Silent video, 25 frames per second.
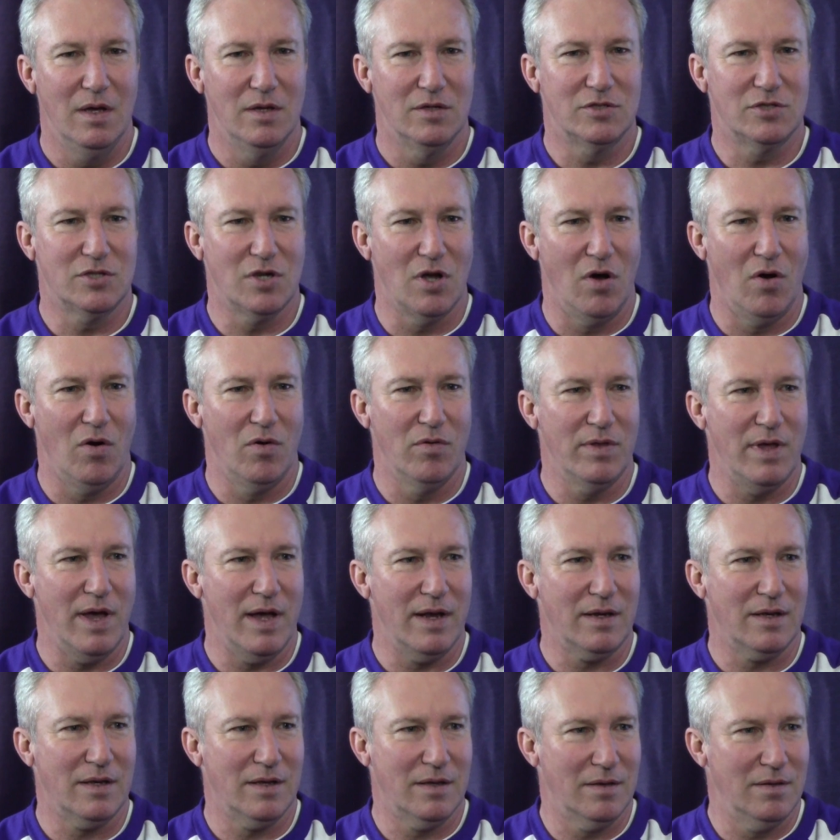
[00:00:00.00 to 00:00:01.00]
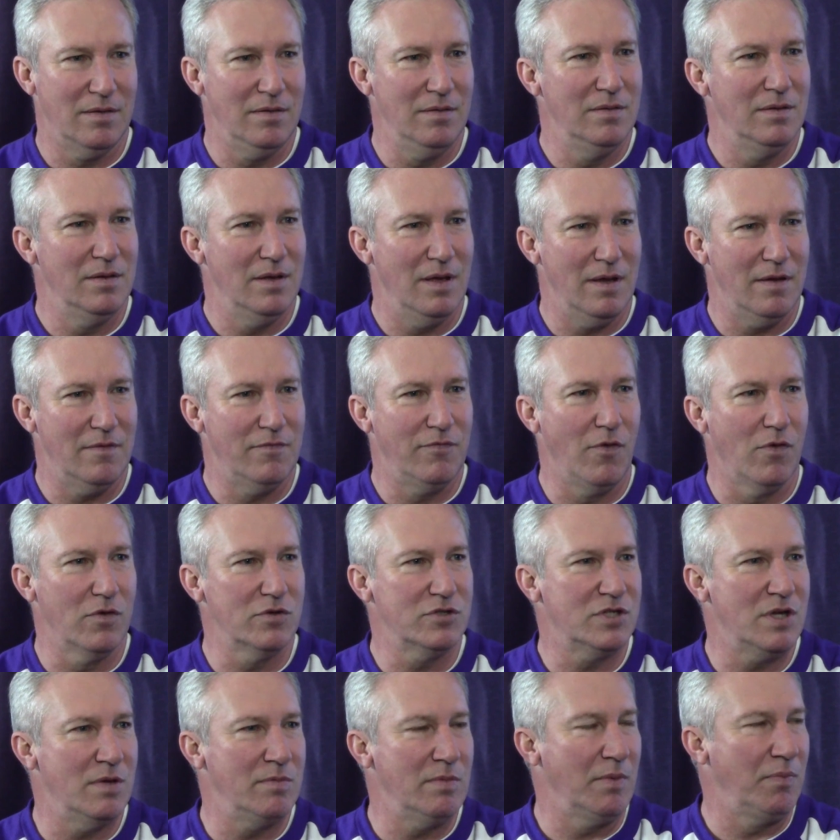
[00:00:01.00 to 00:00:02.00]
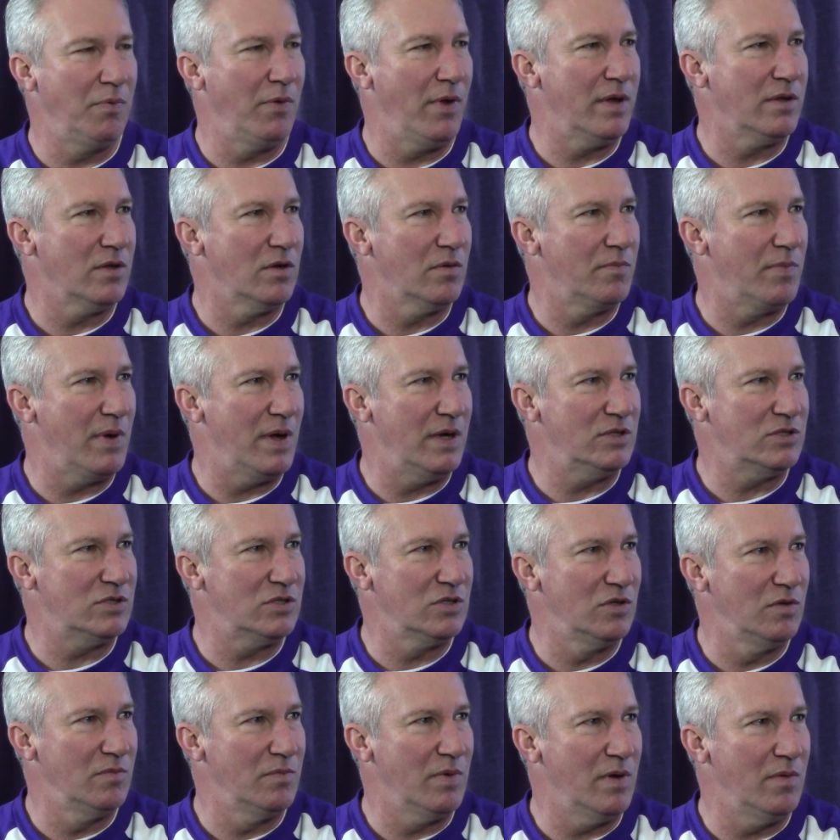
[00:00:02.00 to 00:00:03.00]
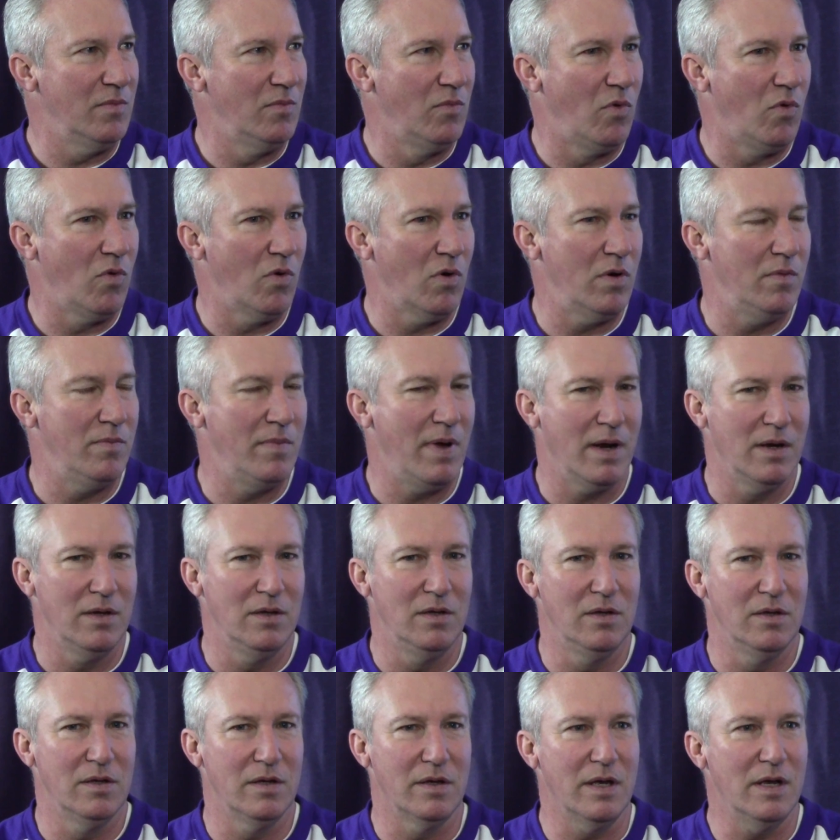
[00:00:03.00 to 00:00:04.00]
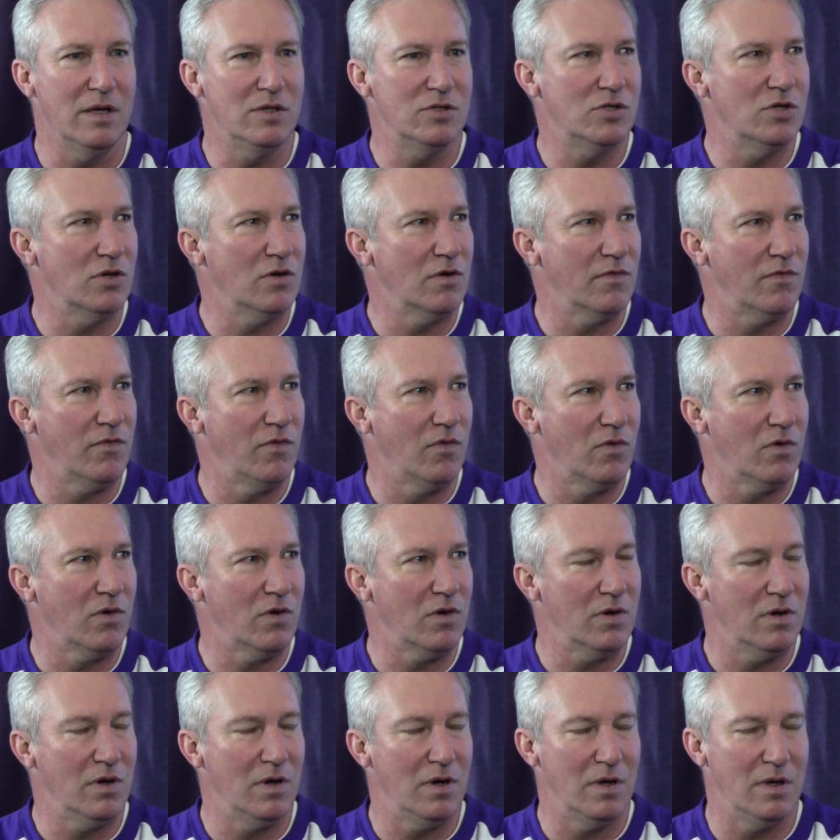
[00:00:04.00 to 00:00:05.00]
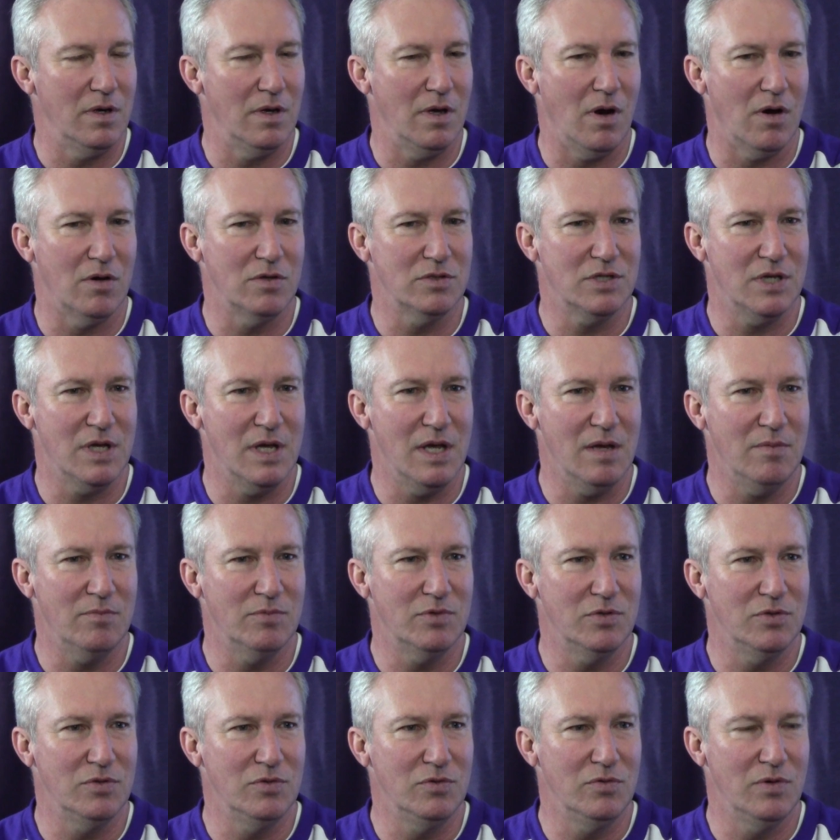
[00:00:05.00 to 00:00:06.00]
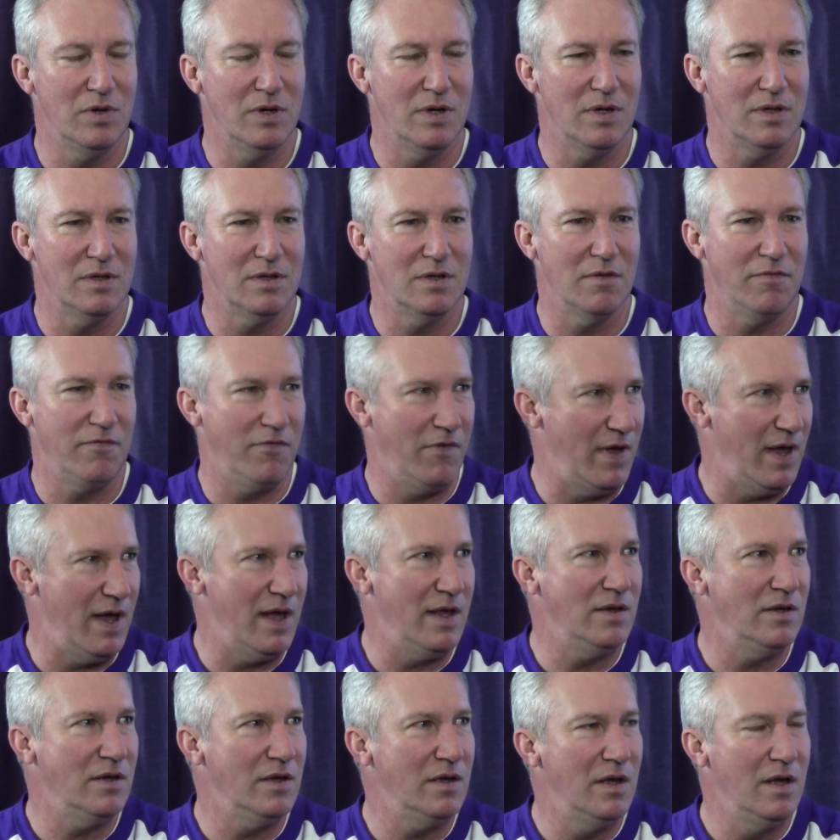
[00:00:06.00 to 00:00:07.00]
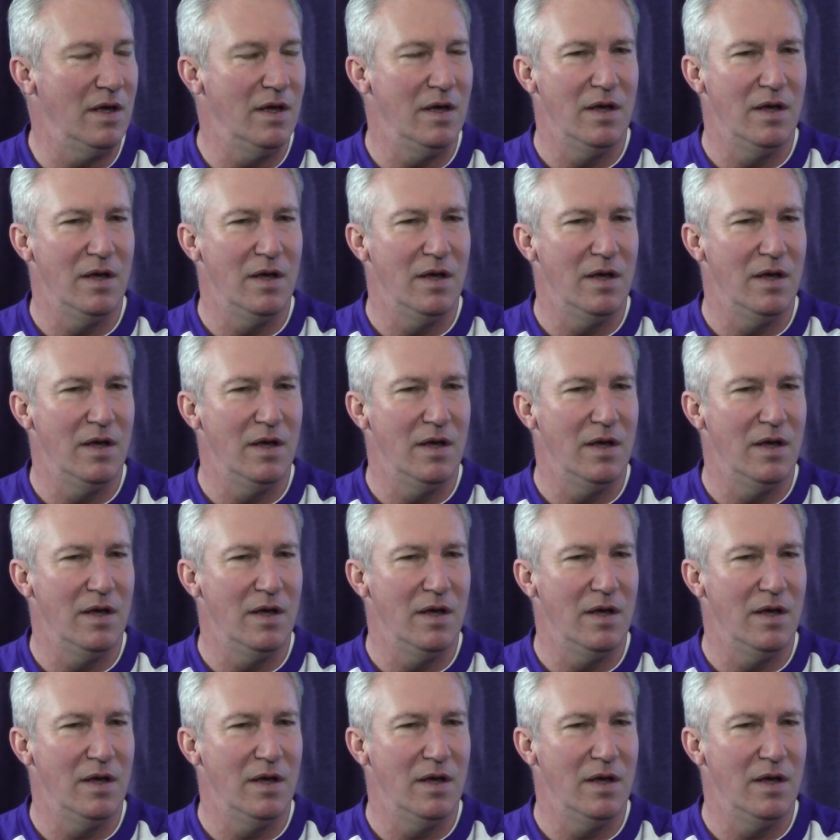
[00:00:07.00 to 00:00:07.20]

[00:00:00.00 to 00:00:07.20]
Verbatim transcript: So that that forced them to play their bench a little bit more and made it a little easier for uh, our team to uh, defend.